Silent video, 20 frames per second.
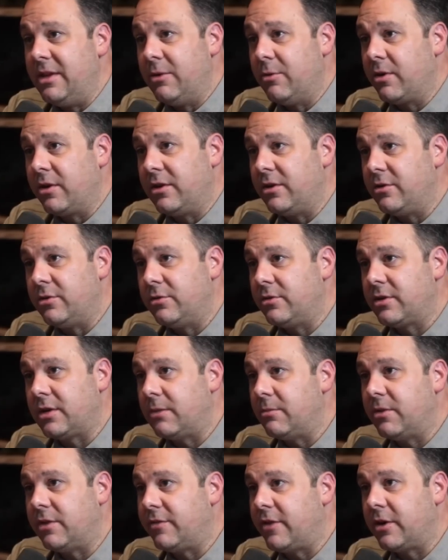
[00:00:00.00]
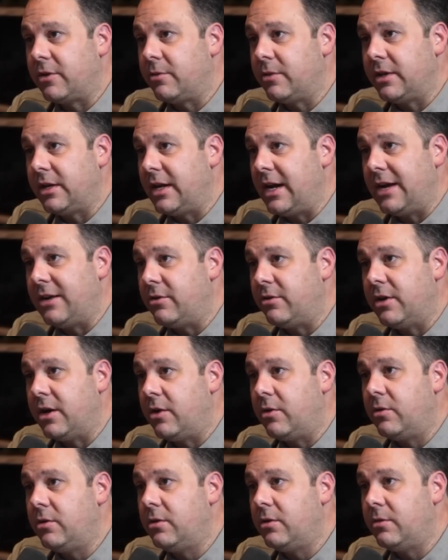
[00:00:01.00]
they were going to do something to fuck with it. I don't
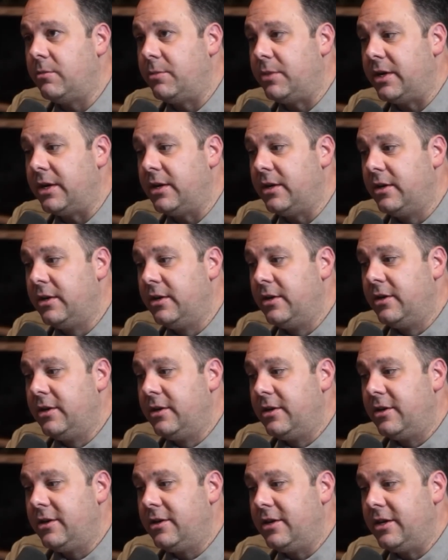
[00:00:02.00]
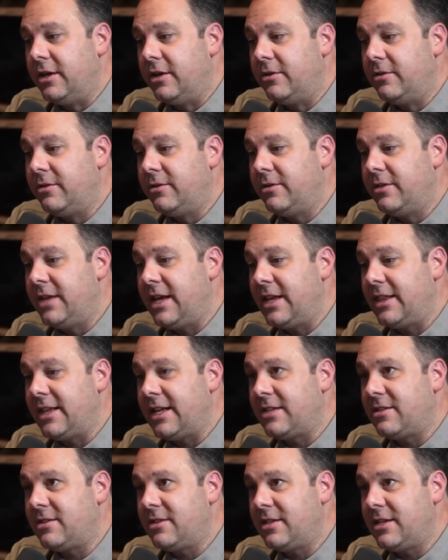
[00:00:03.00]
know. But, you know,
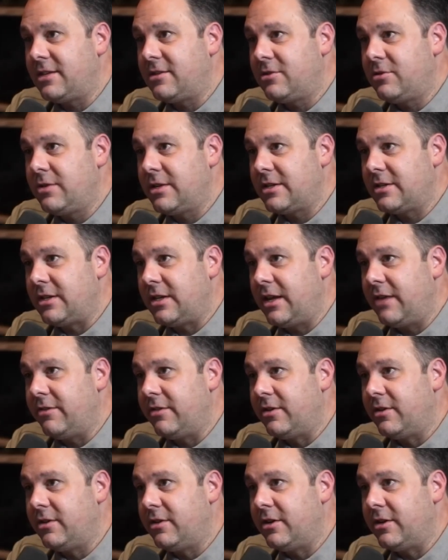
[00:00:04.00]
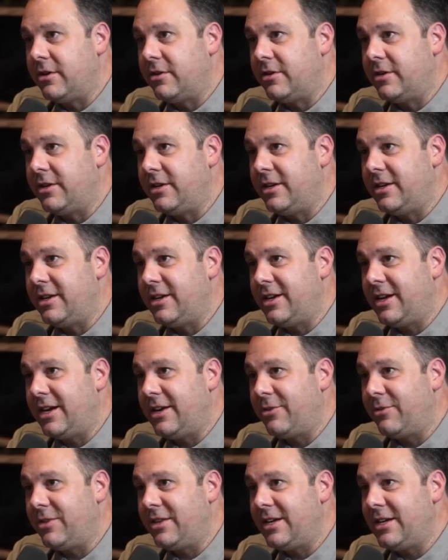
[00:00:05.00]
that's 2011. You know, I
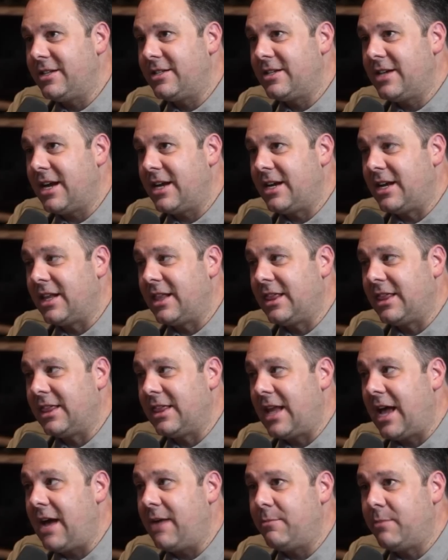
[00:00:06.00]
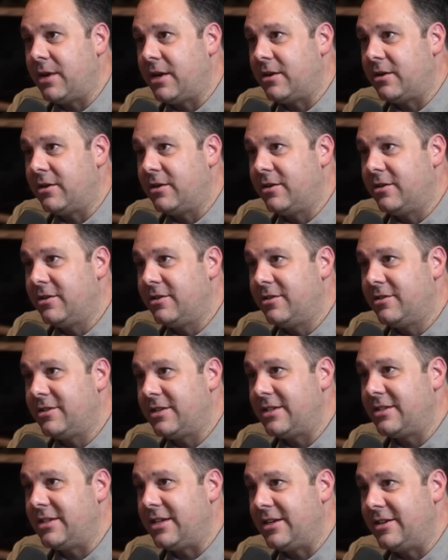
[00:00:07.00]
don't think it's gotten a lot better
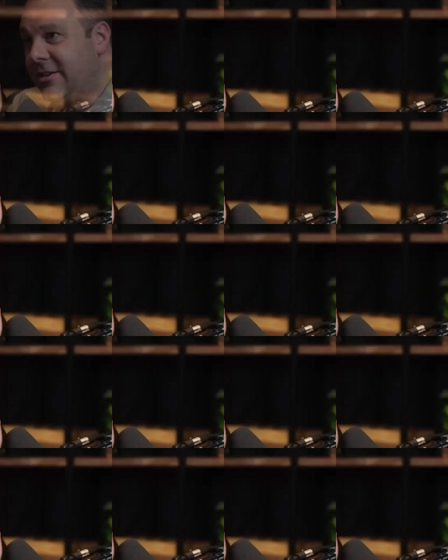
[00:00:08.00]
since then.